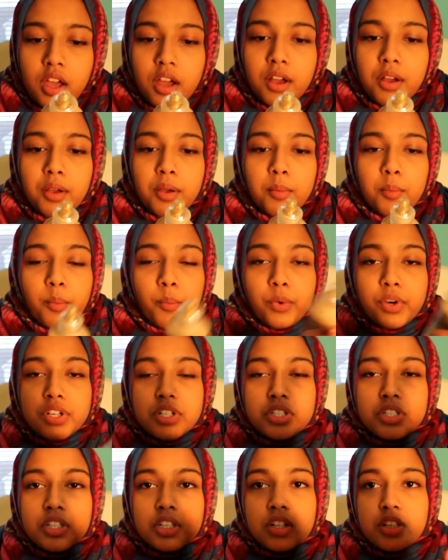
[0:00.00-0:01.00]
we're
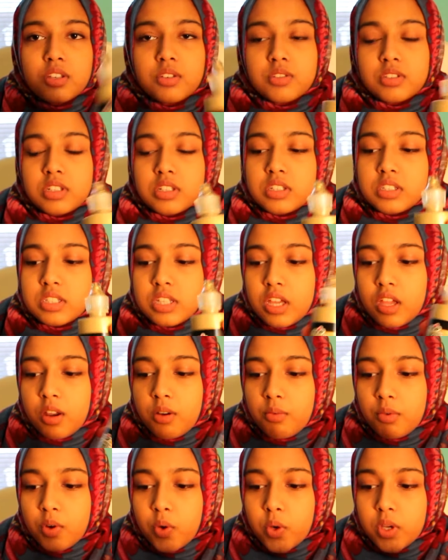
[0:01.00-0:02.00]
just gonna use this
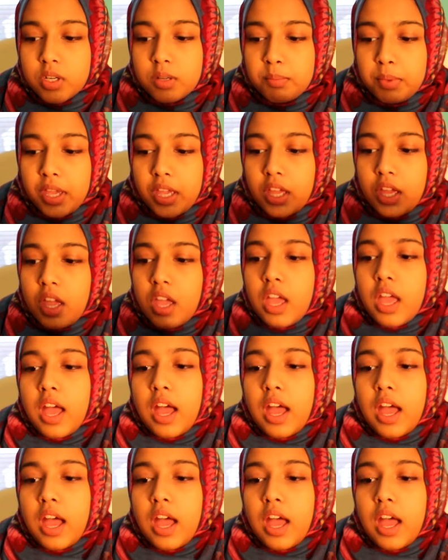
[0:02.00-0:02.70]
and we're going to paint.